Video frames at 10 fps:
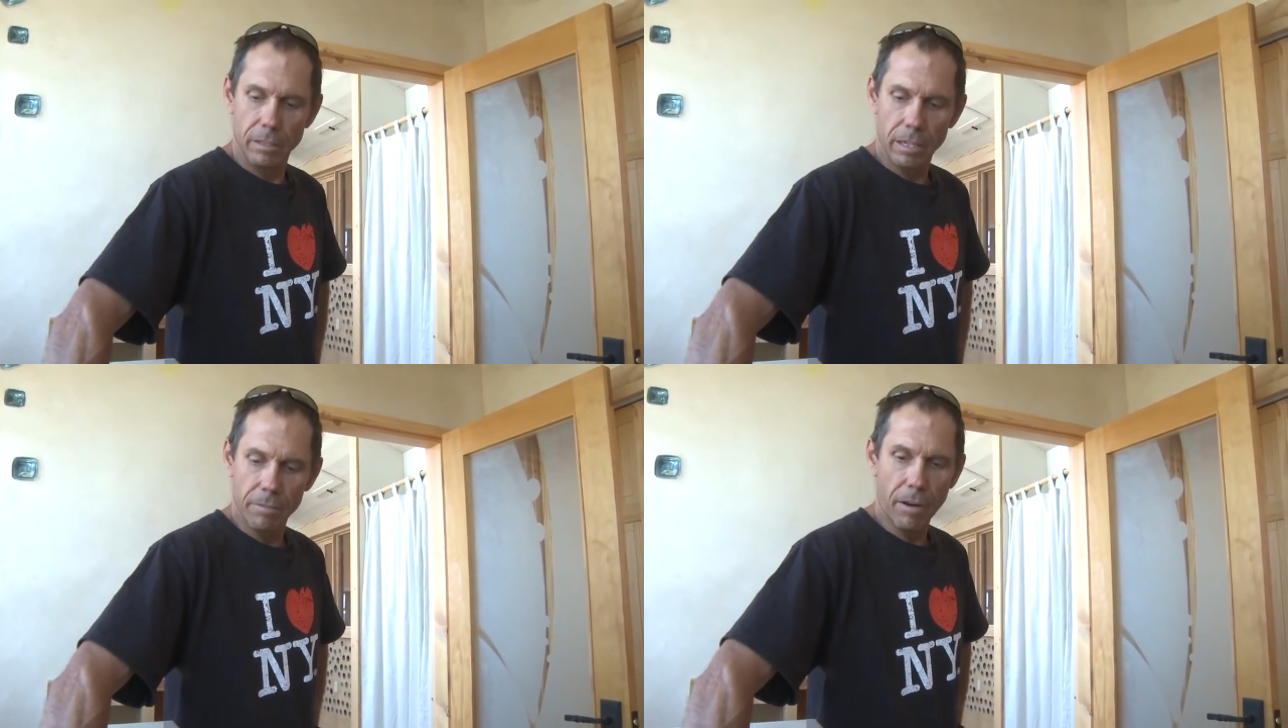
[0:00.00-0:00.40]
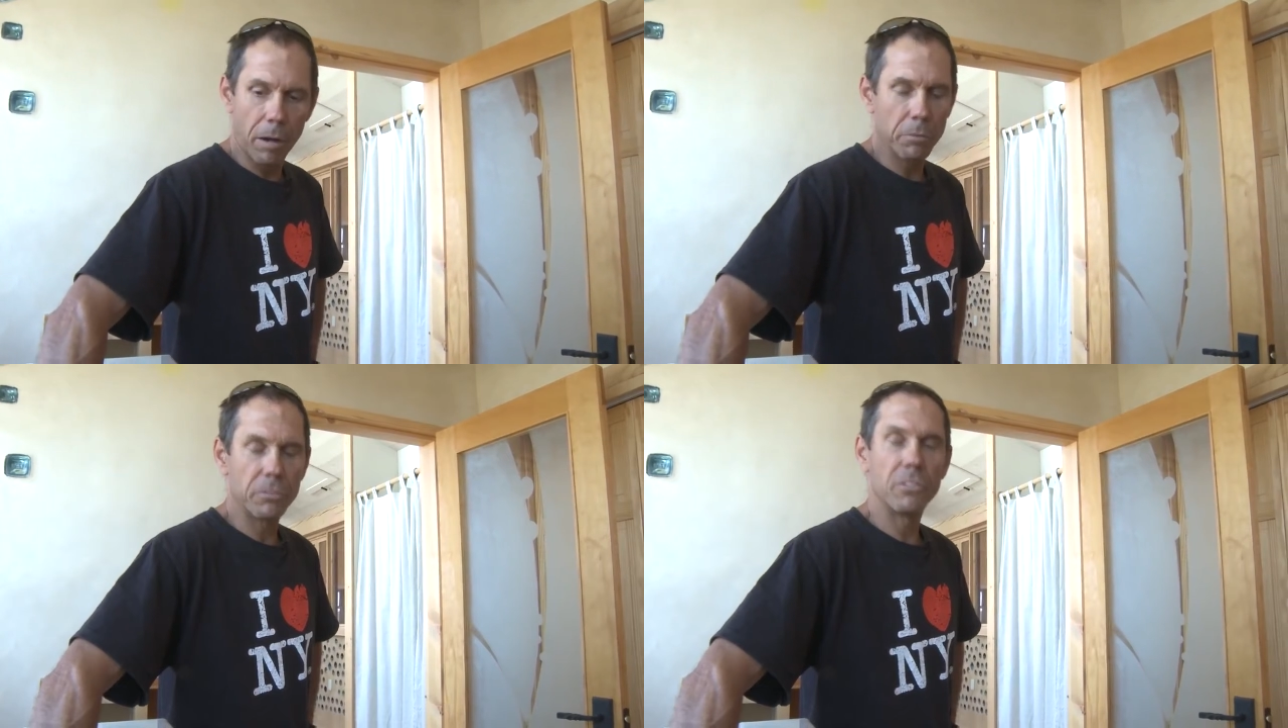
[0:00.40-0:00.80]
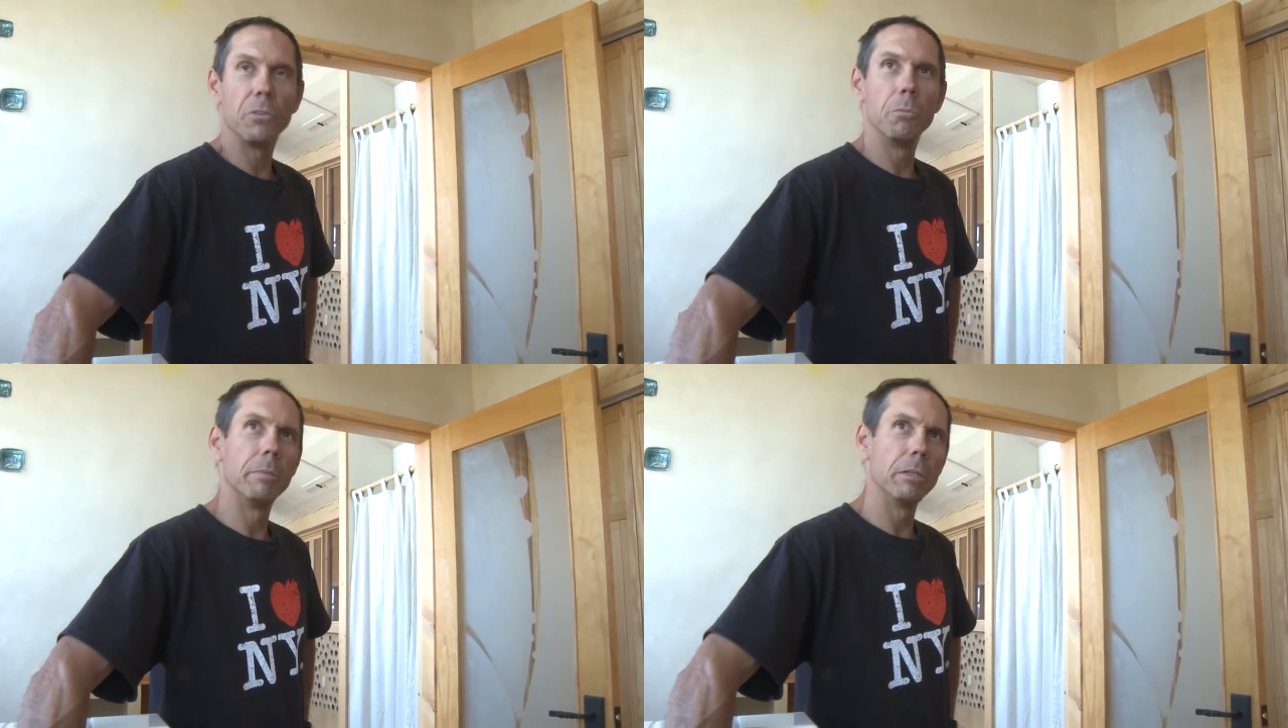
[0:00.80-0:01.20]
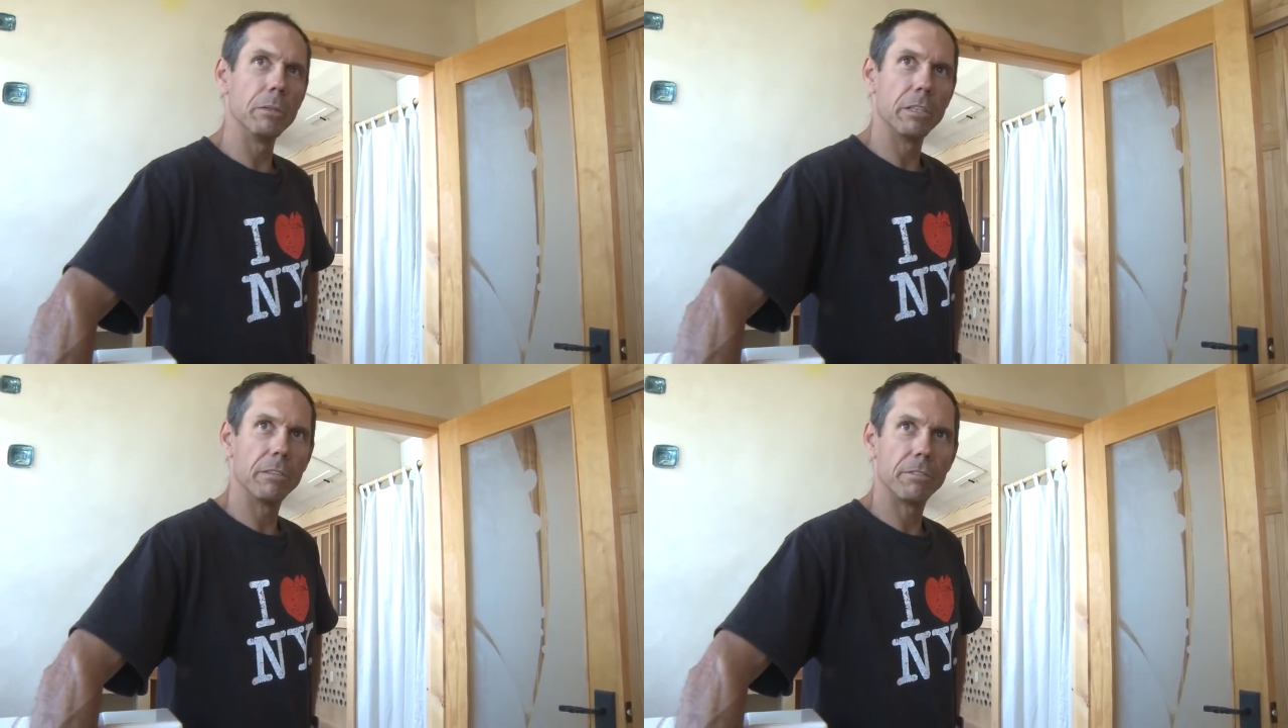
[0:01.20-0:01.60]
if I was to
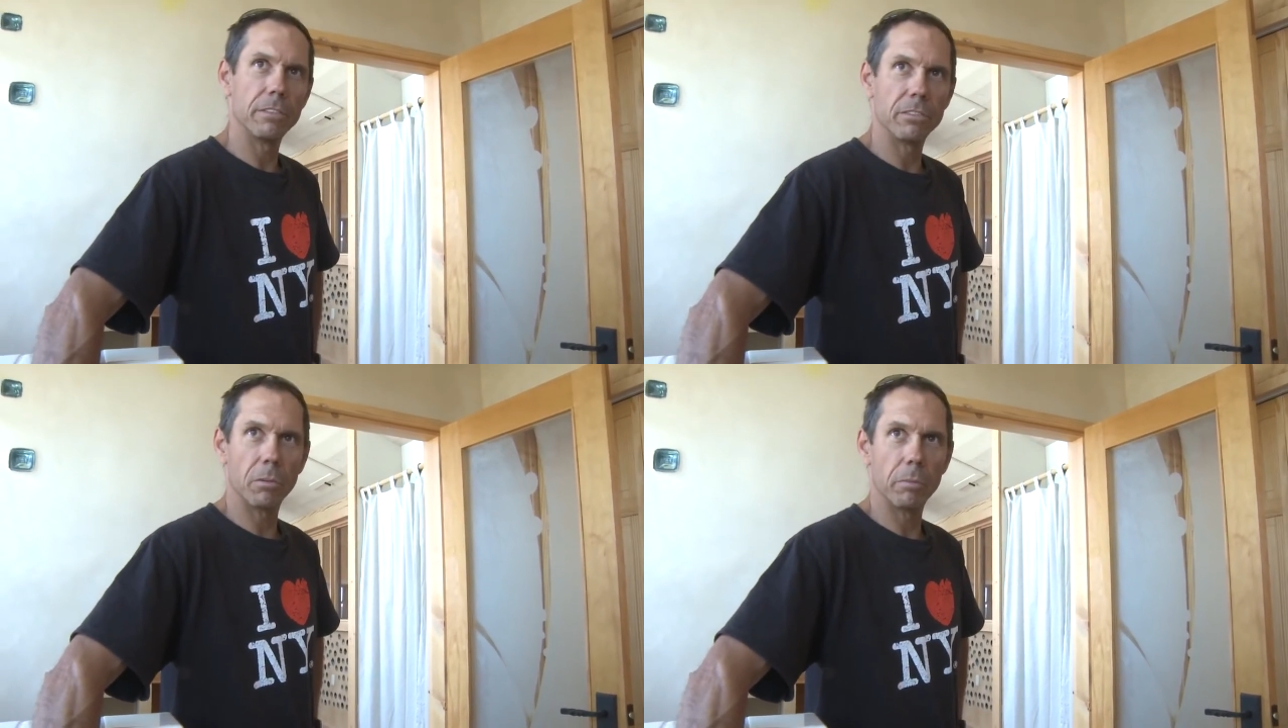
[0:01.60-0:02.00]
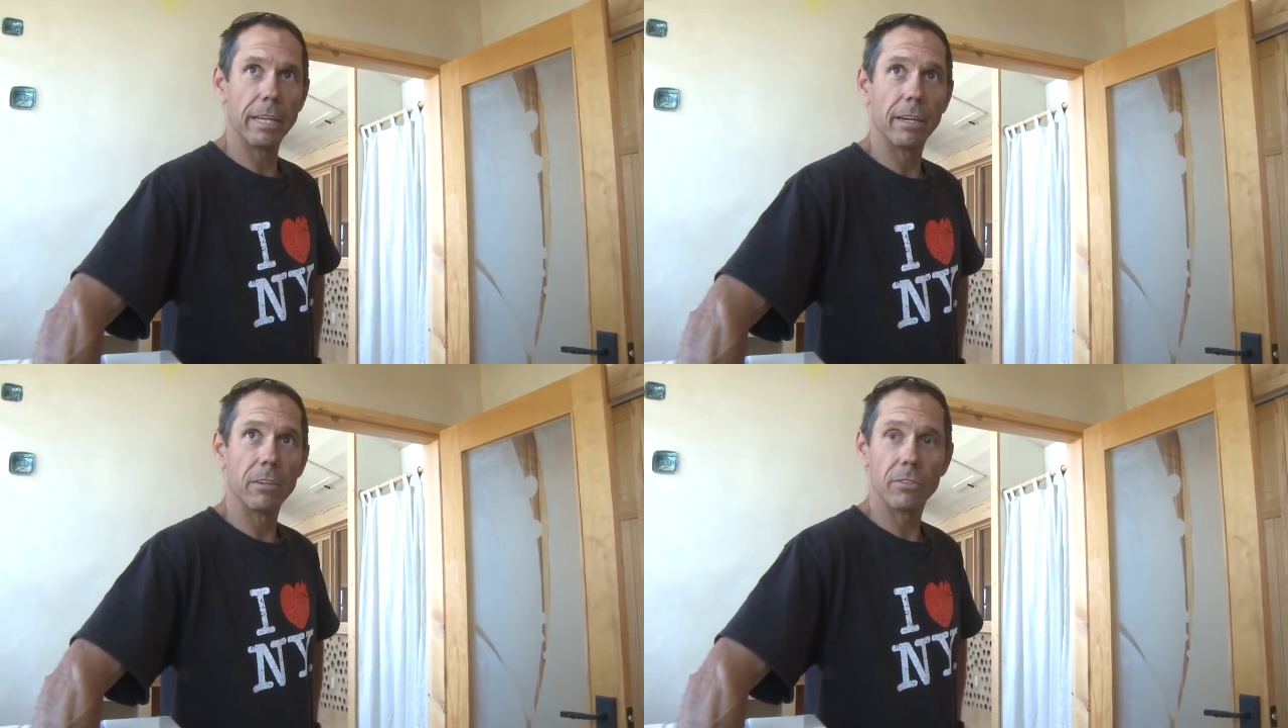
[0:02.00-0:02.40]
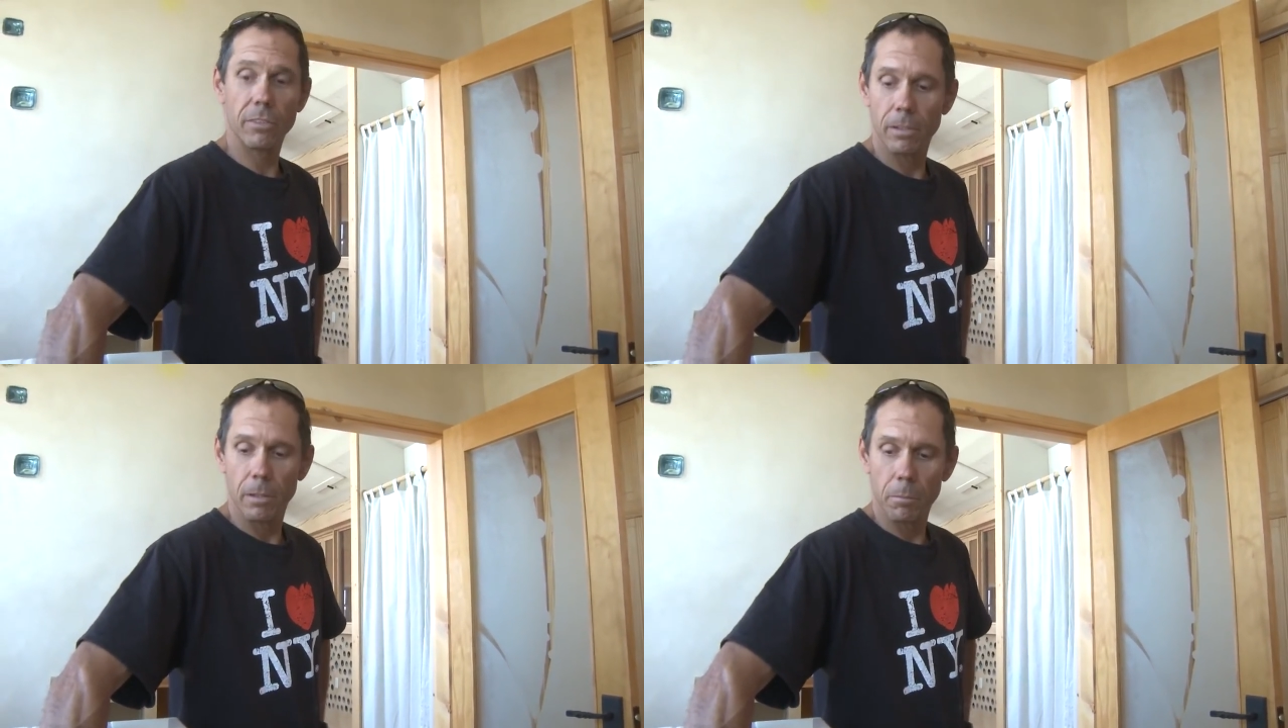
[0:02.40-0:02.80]
build it for someone else.